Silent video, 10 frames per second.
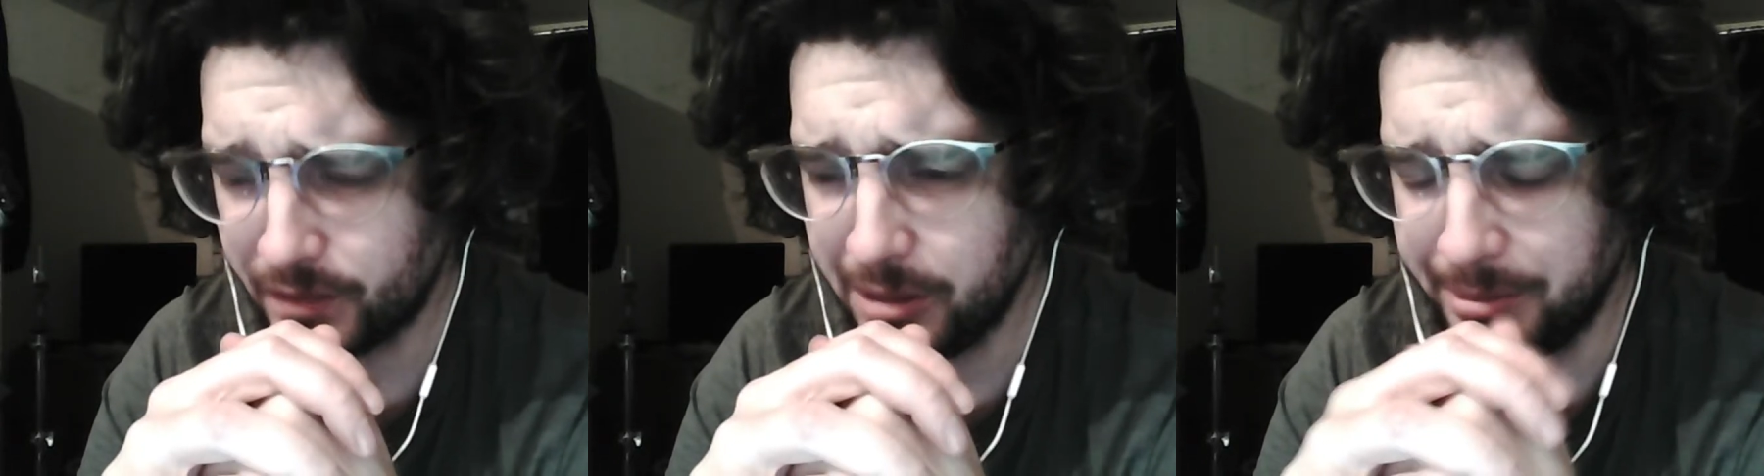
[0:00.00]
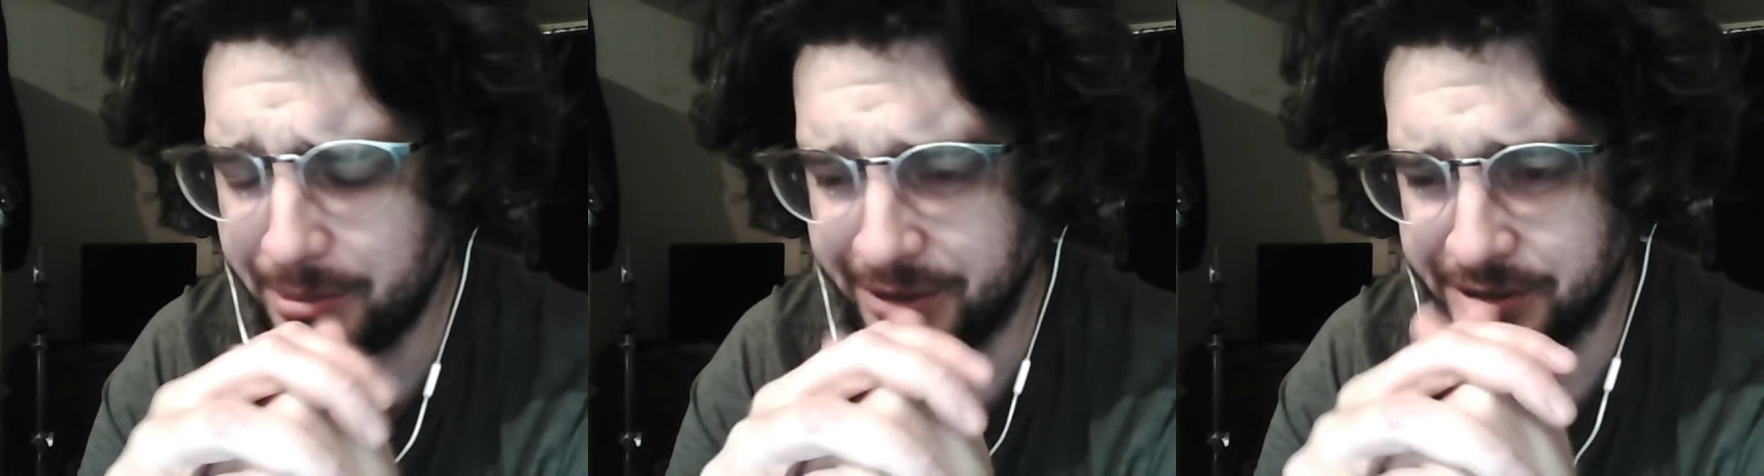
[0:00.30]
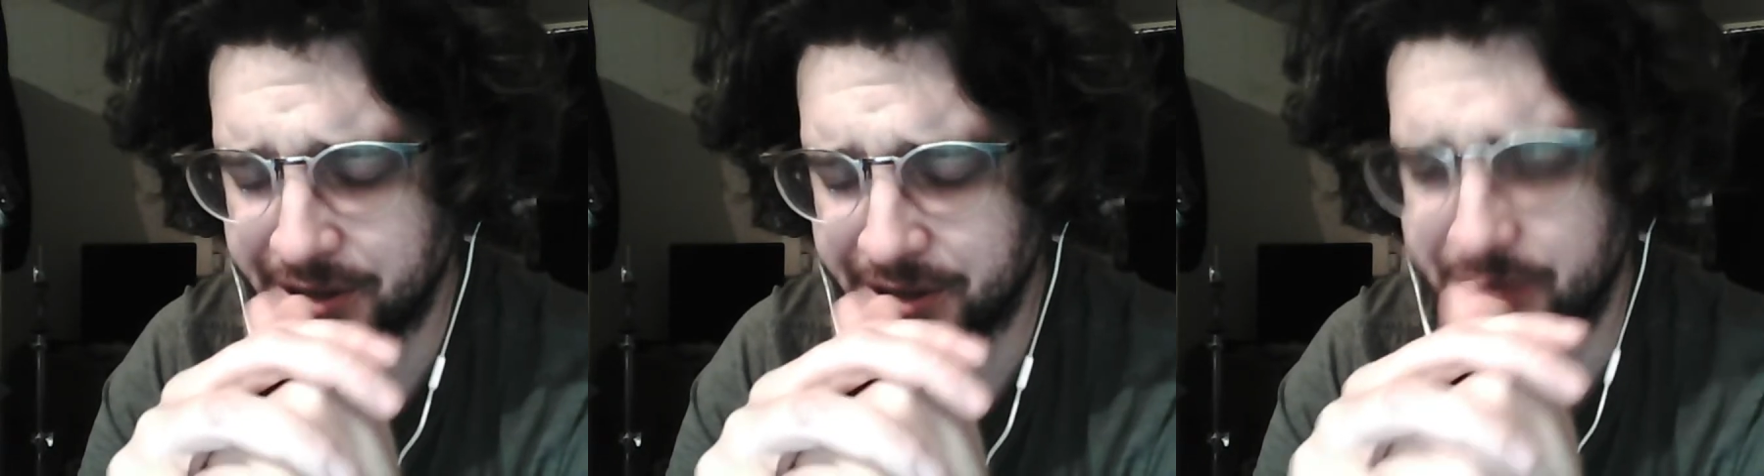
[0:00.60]
build. So
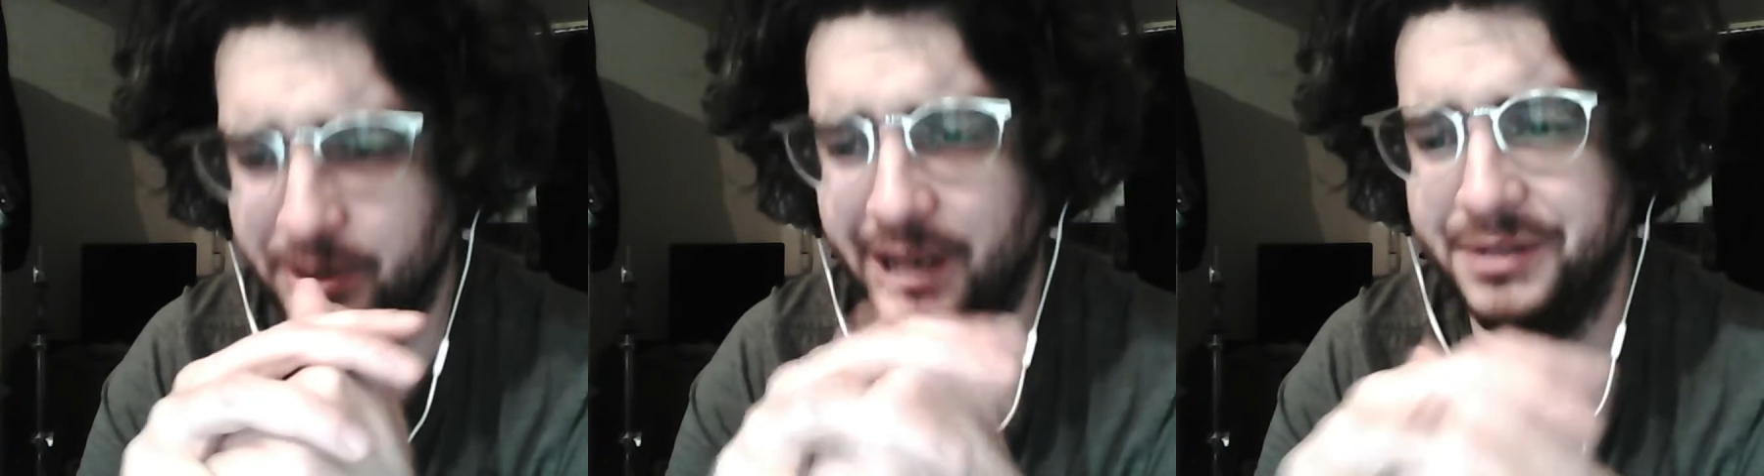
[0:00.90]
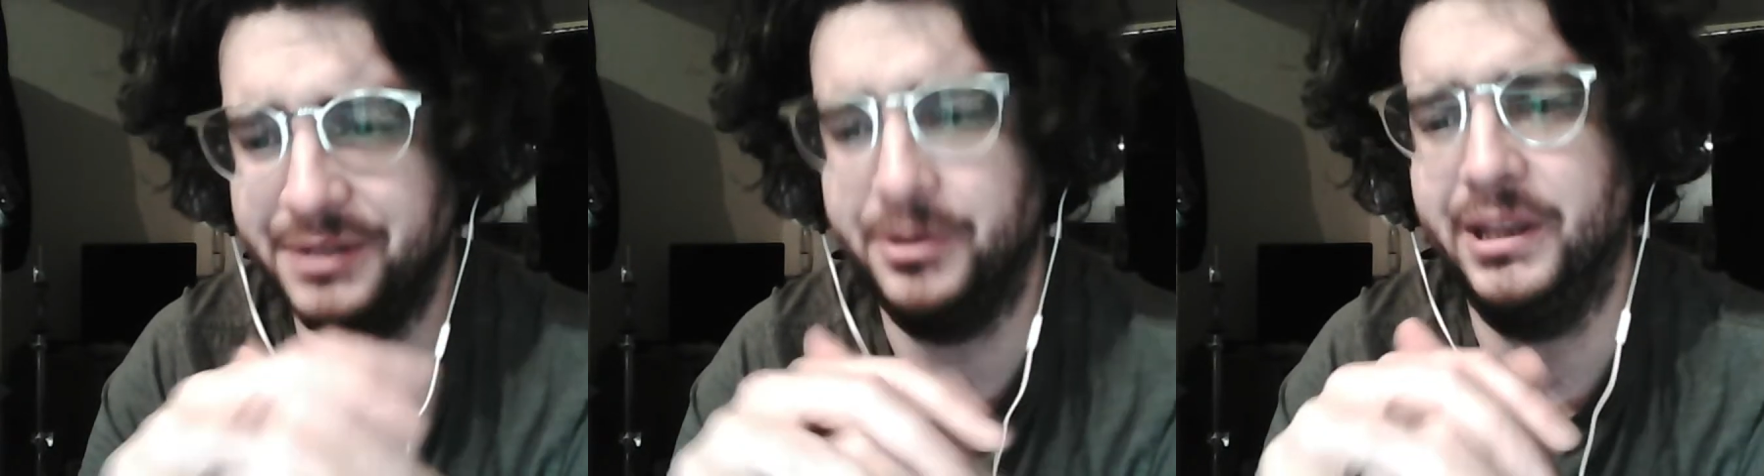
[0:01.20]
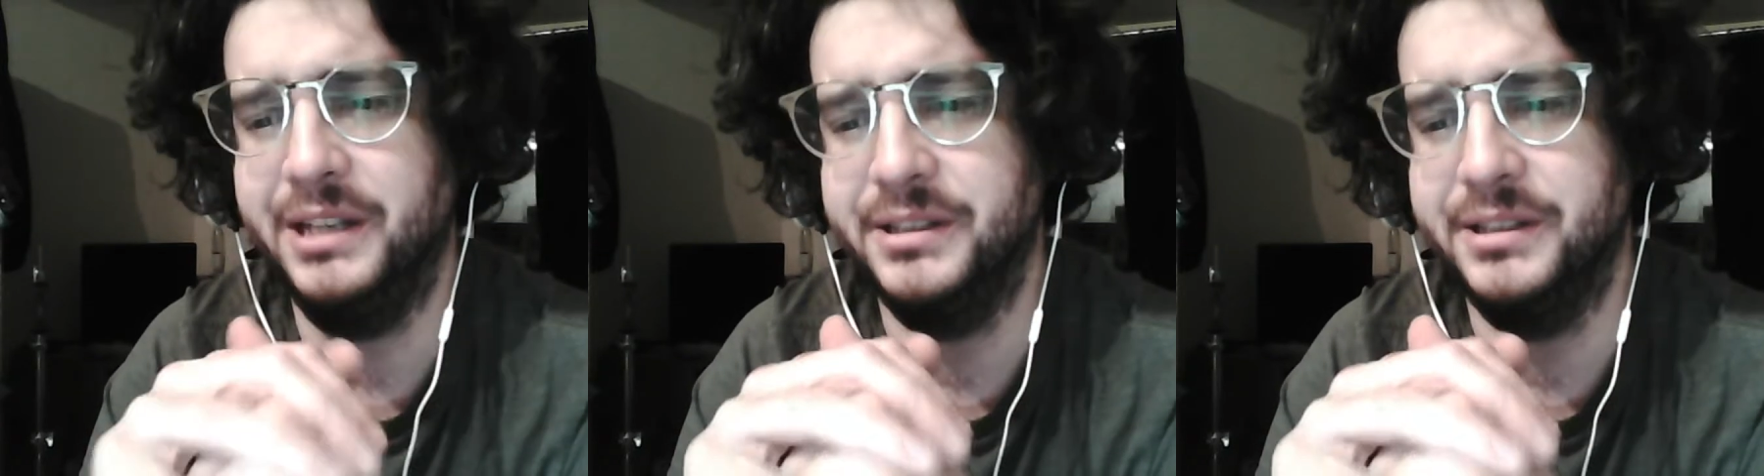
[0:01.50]
that's what, hence why that
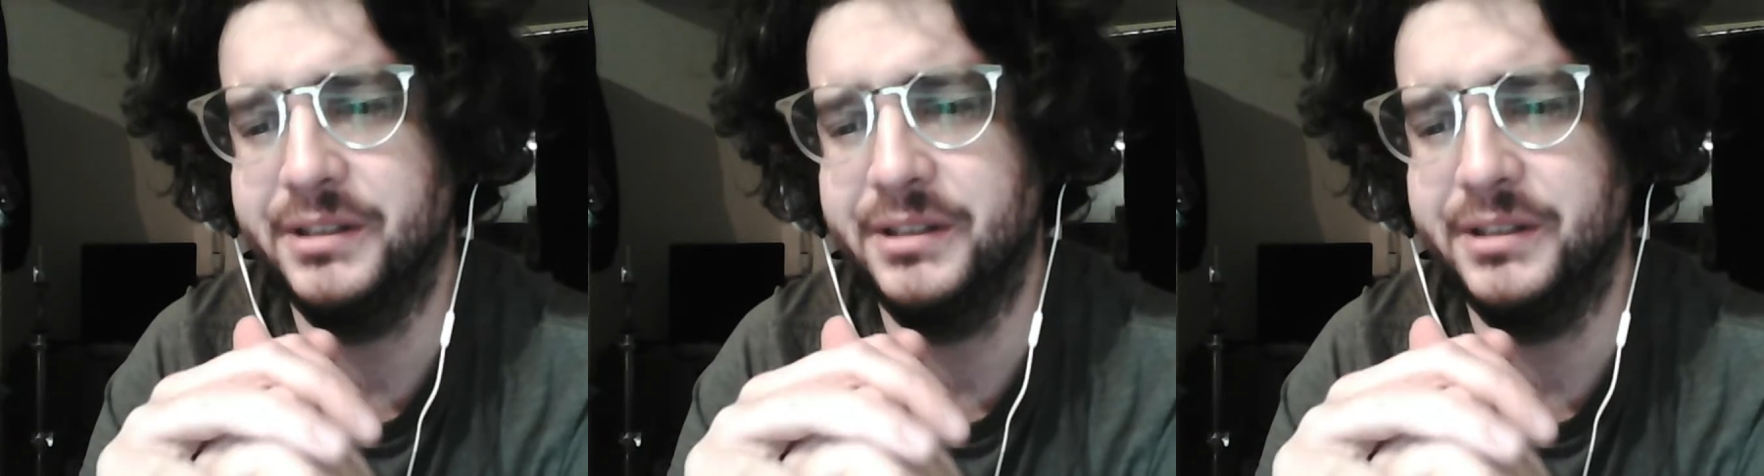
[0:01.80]
is